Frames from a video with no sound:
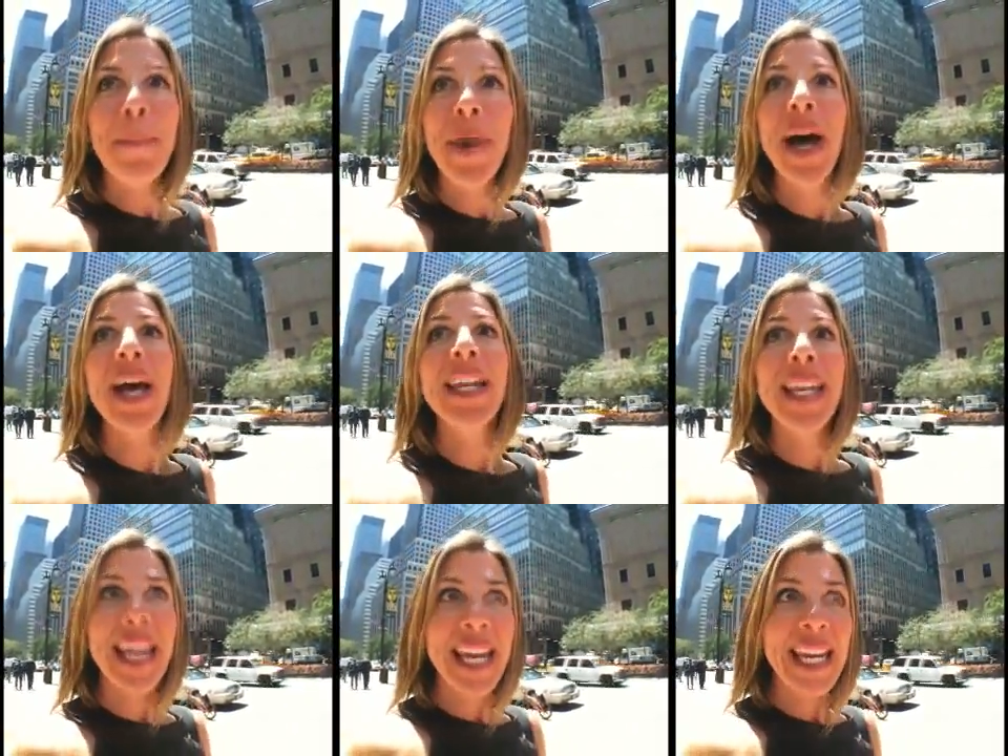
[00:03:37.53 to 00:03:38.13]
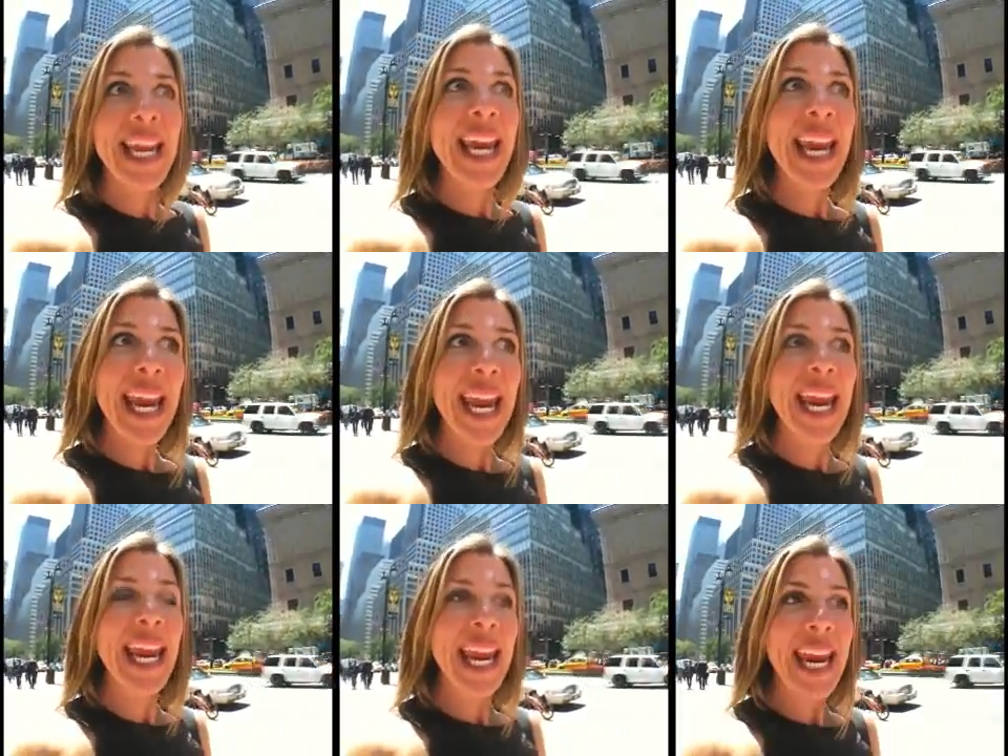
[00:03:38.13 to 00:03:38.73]
but
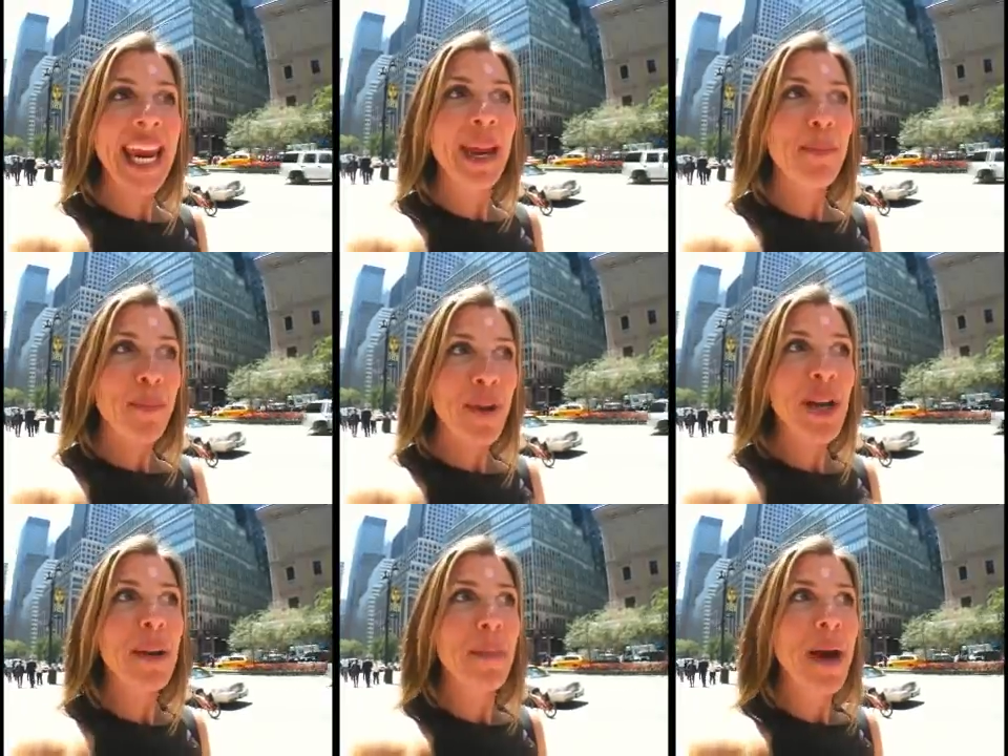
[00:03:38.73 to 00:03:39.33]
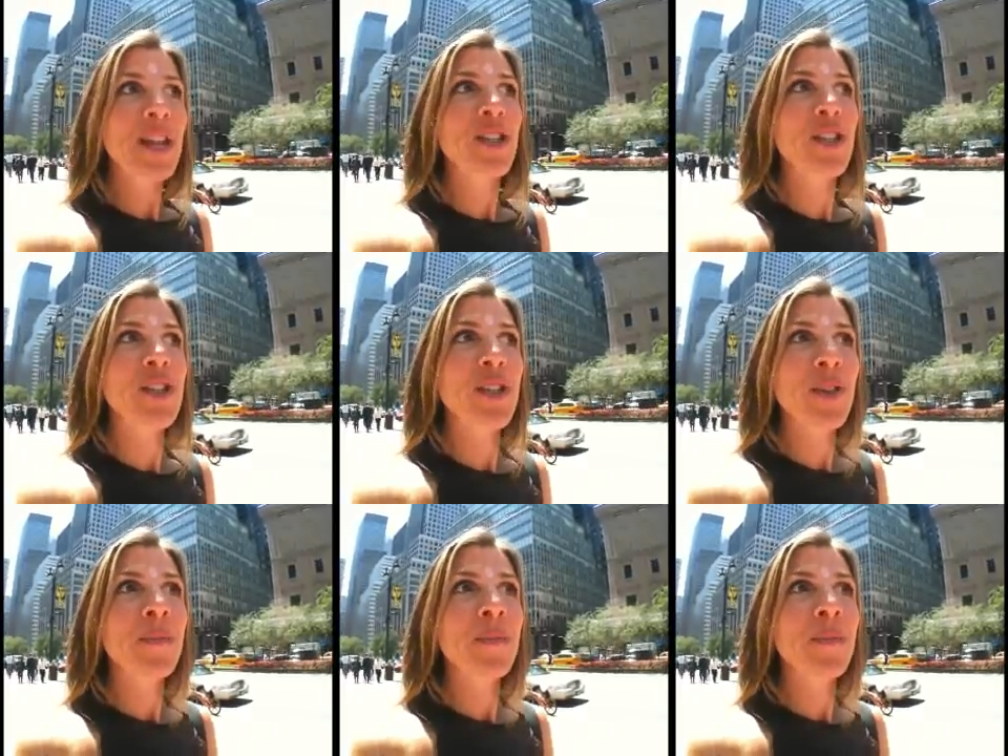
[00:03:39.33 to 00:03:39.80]
it pretty much